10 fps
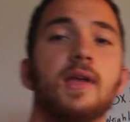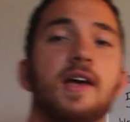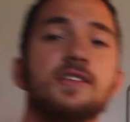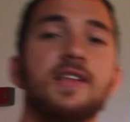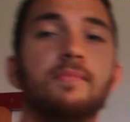
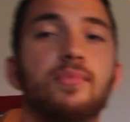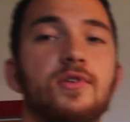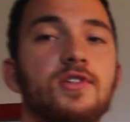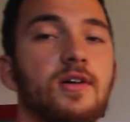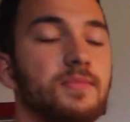handstand
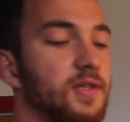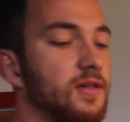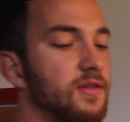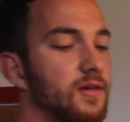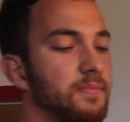push-ups
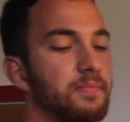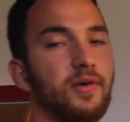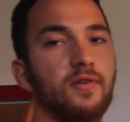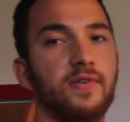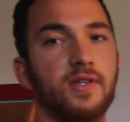on the
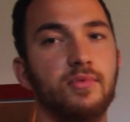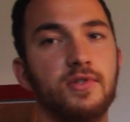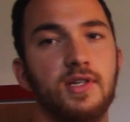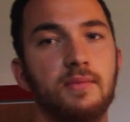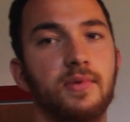perfect
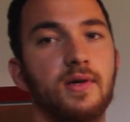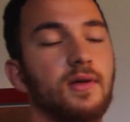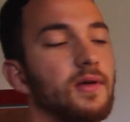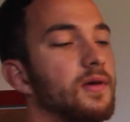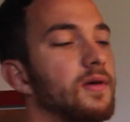push-up,
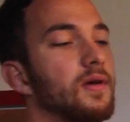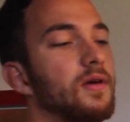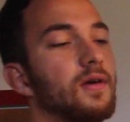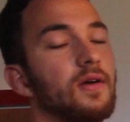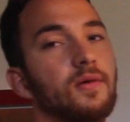
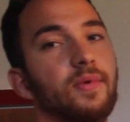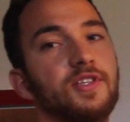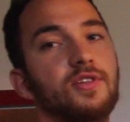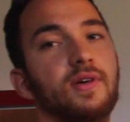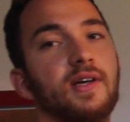
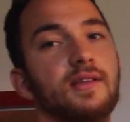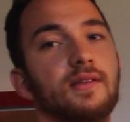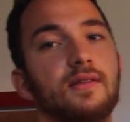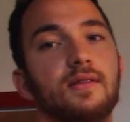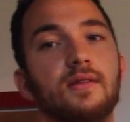which you can
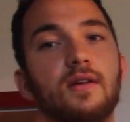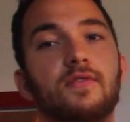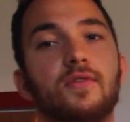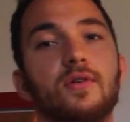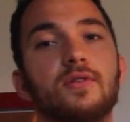
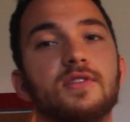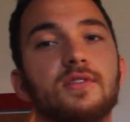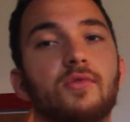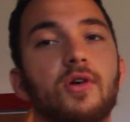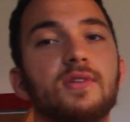of
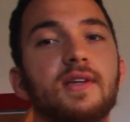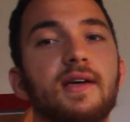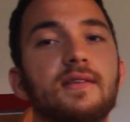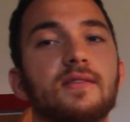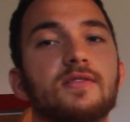course
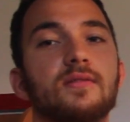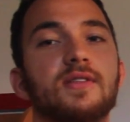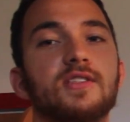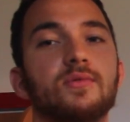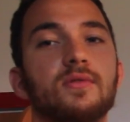rotate, so
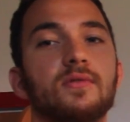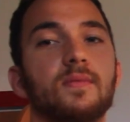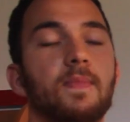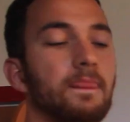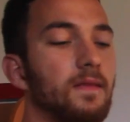this
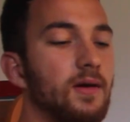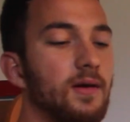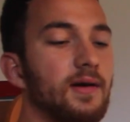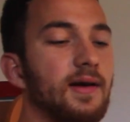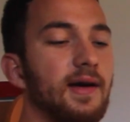will
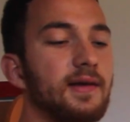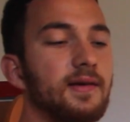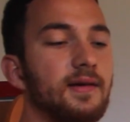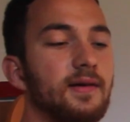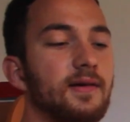kind
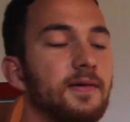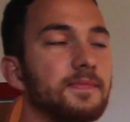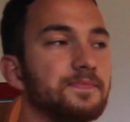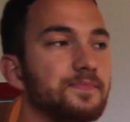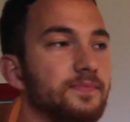of